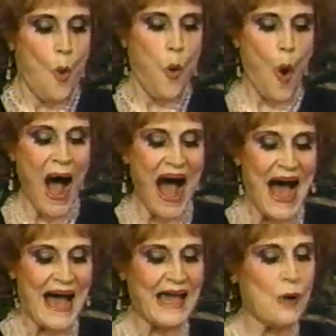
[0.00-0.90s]

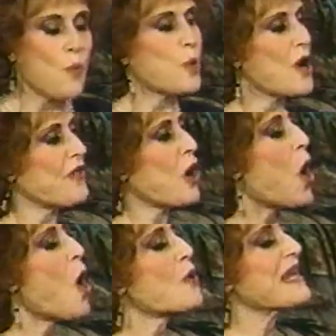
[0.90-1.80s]
Why were there
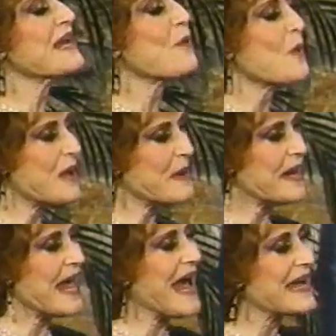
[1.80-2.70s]
only
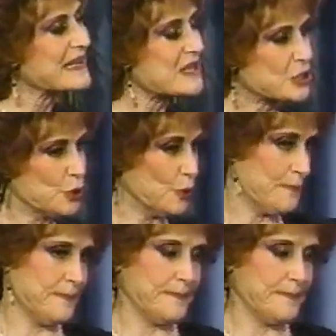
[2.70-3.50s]
women at the tomb?